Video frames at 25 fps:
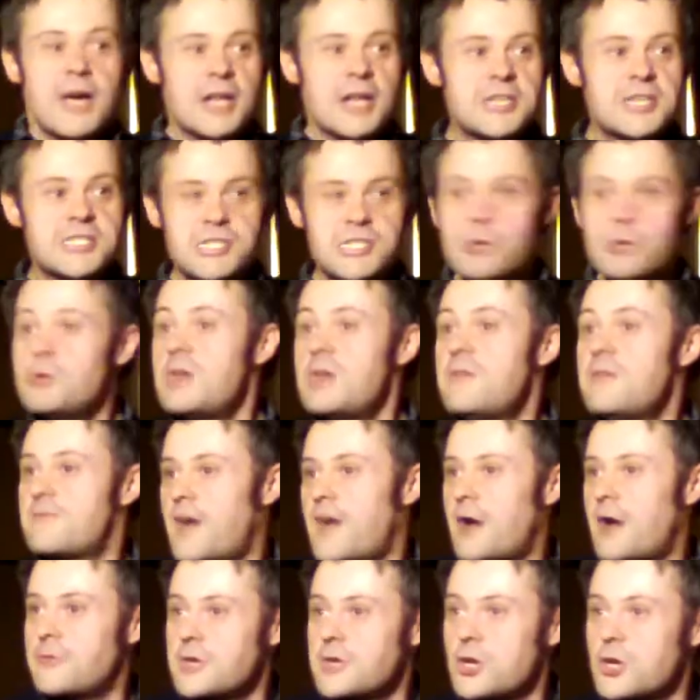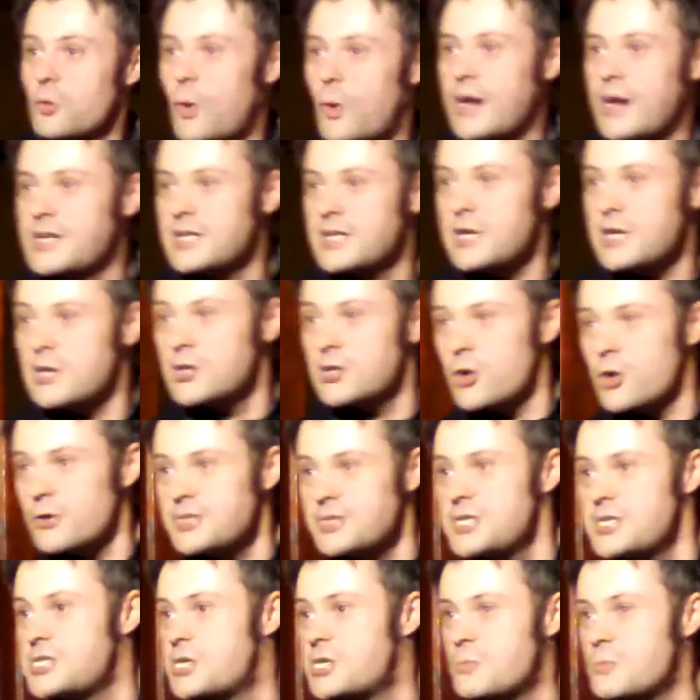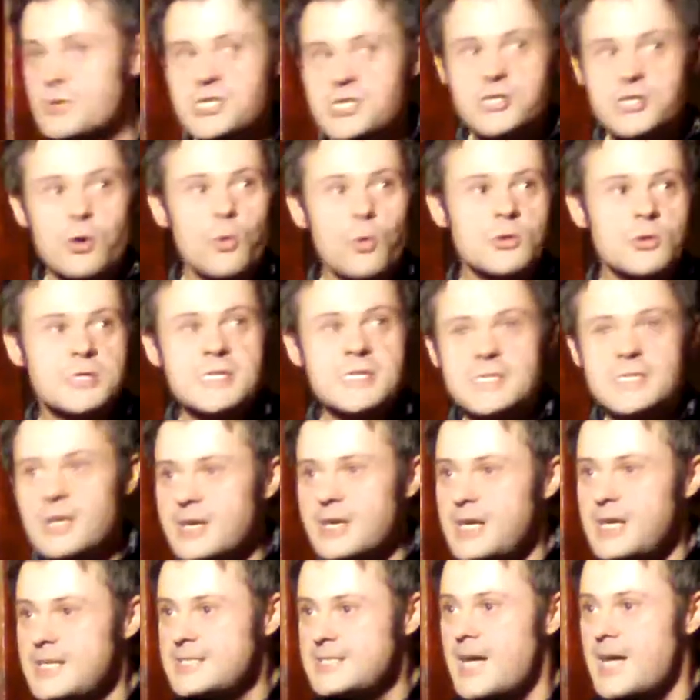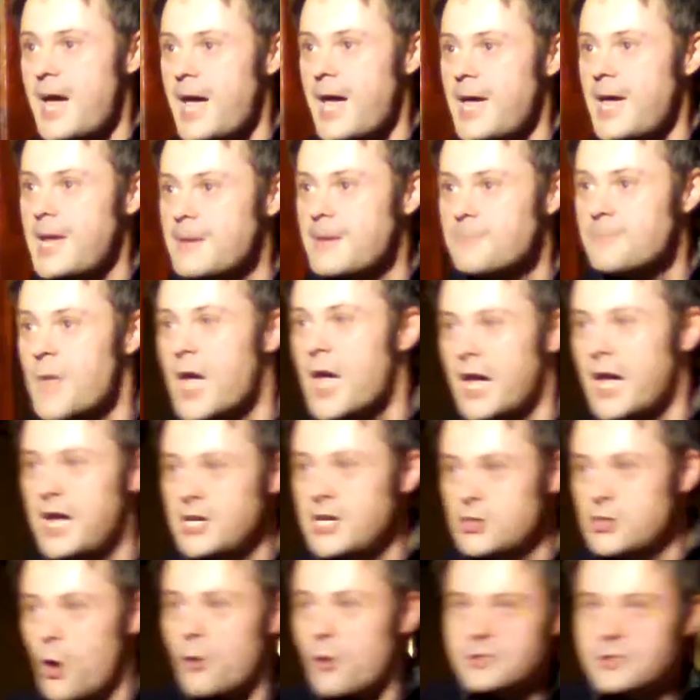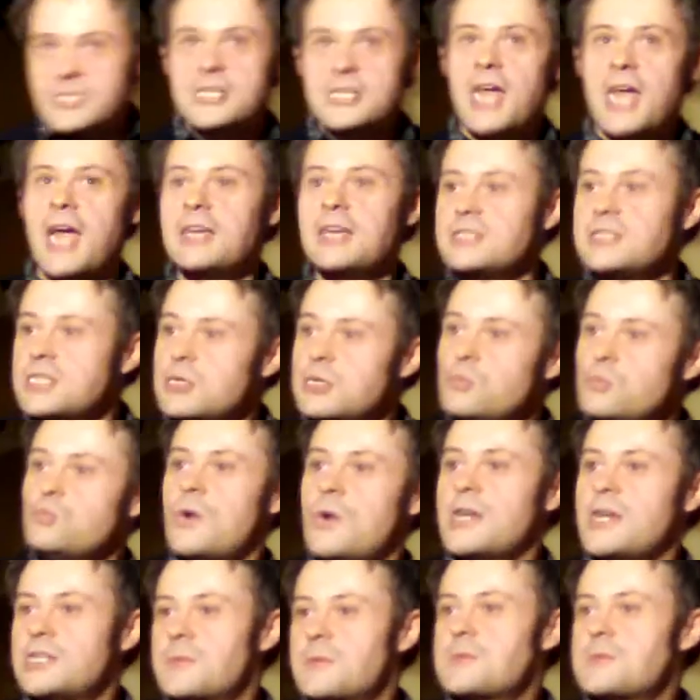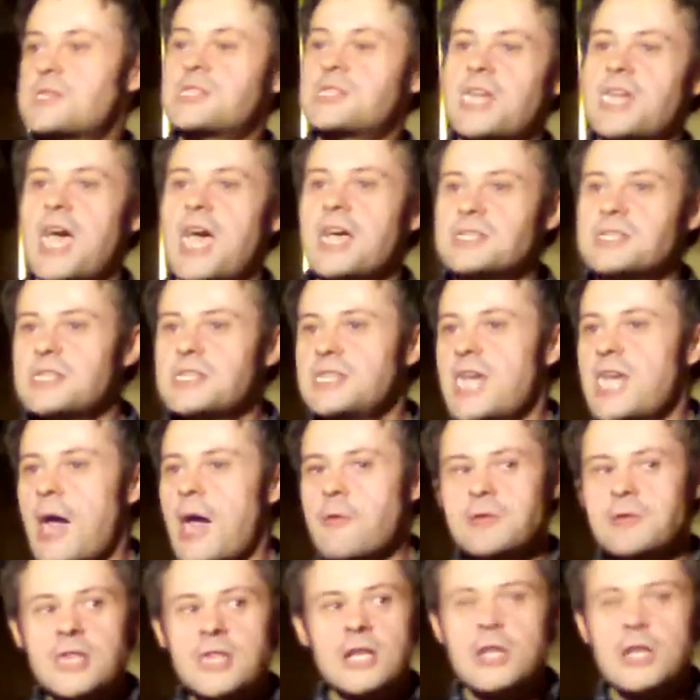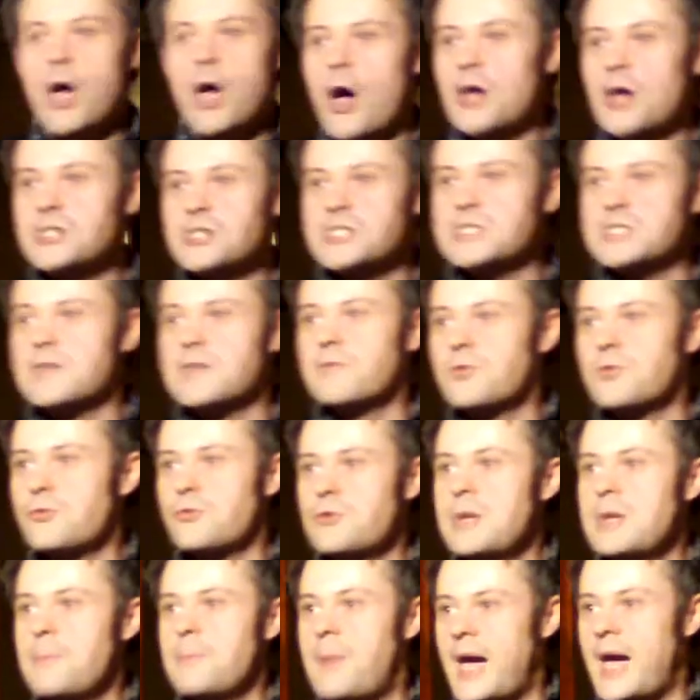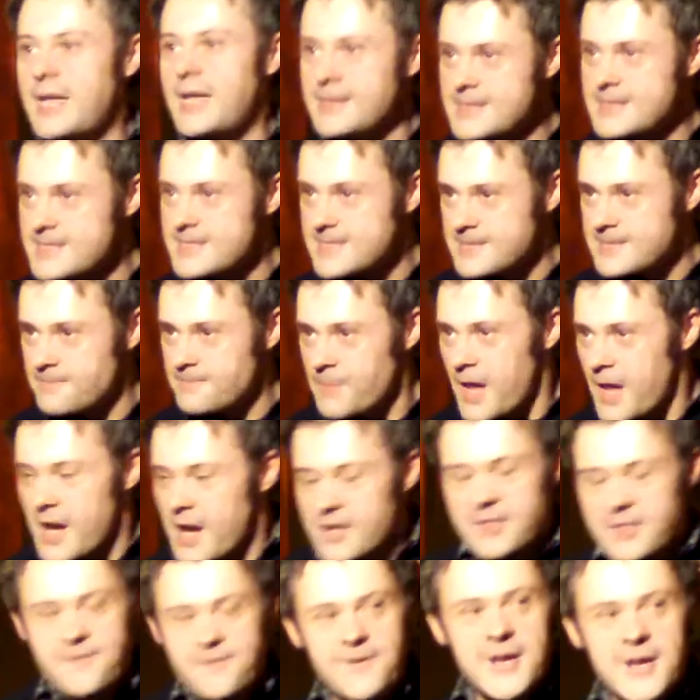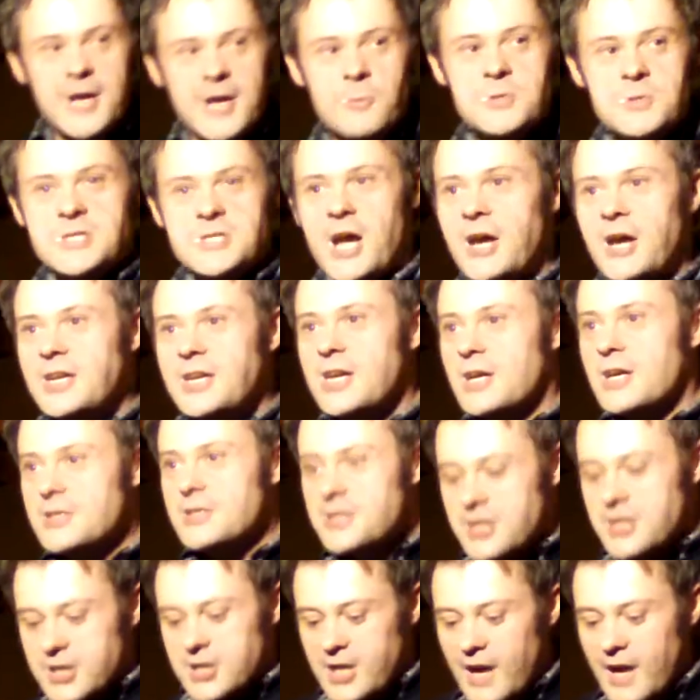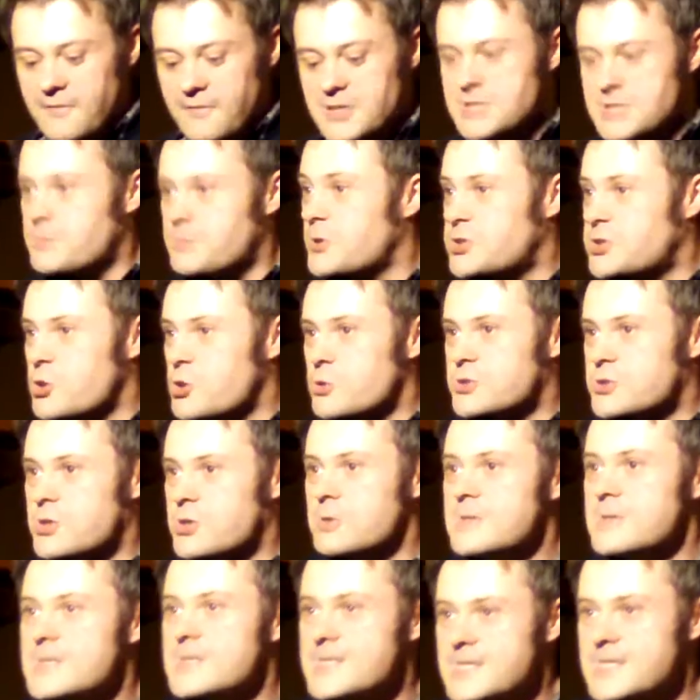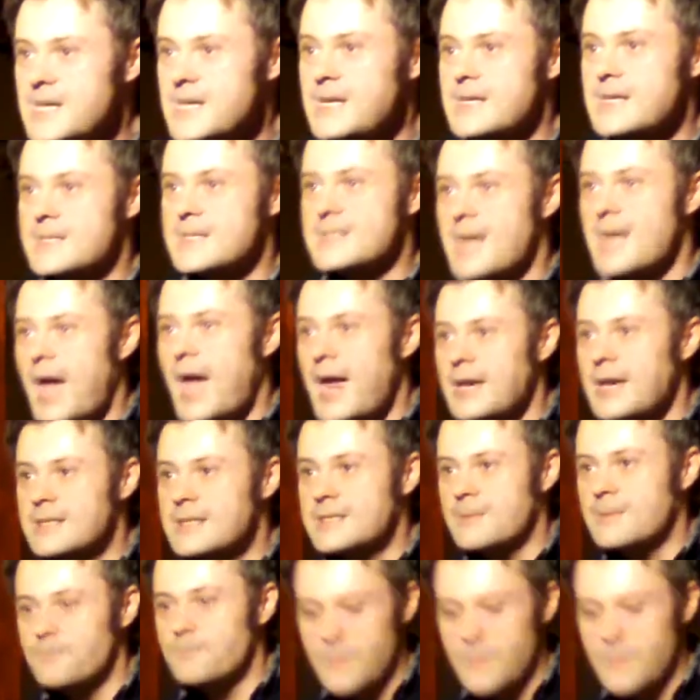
And soon he found a quaint little cottage. It was George's lucky day. He knocked and entered and went upstairs, and there on the largest of 3 beds, the figure was hiding under the covers, but George couldn't see its head.